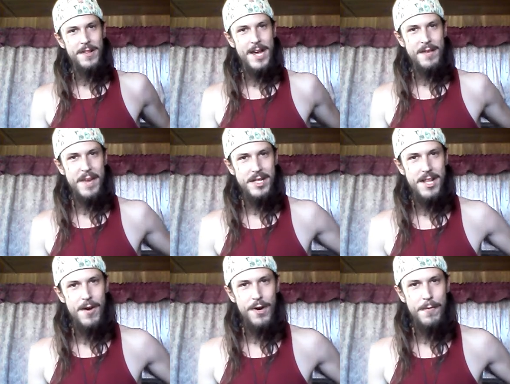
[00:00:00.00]
like, my
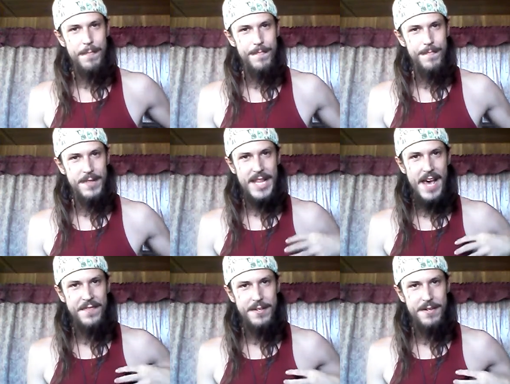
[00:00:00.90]
lower
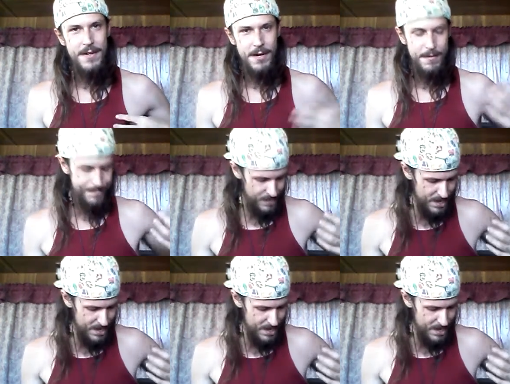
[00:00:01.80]
left, or